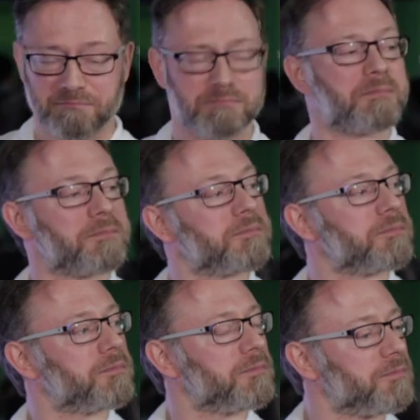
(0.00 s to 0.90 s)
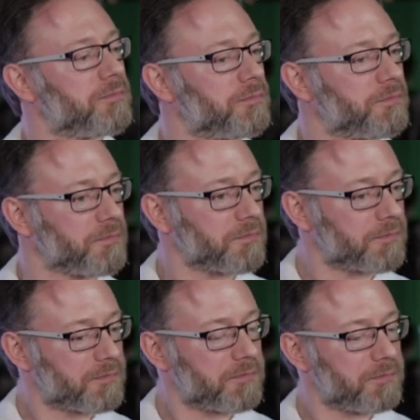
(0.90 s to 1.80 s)

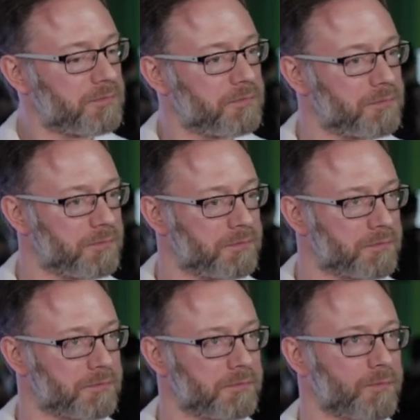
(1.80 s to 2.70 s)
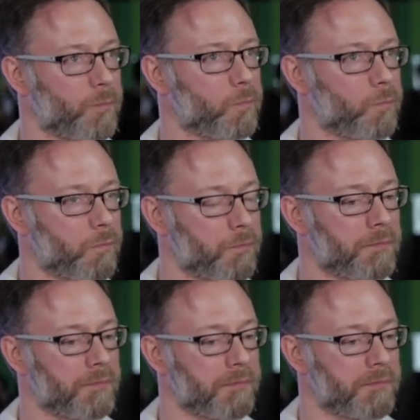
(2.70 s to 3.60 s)

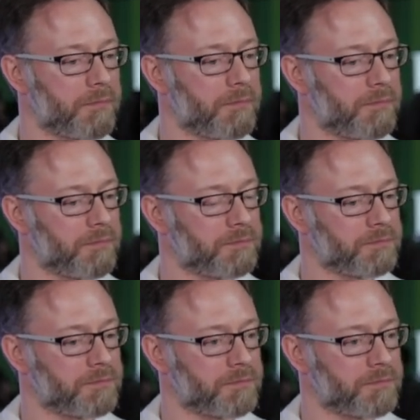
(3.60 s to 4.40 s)
This person isn't speaking.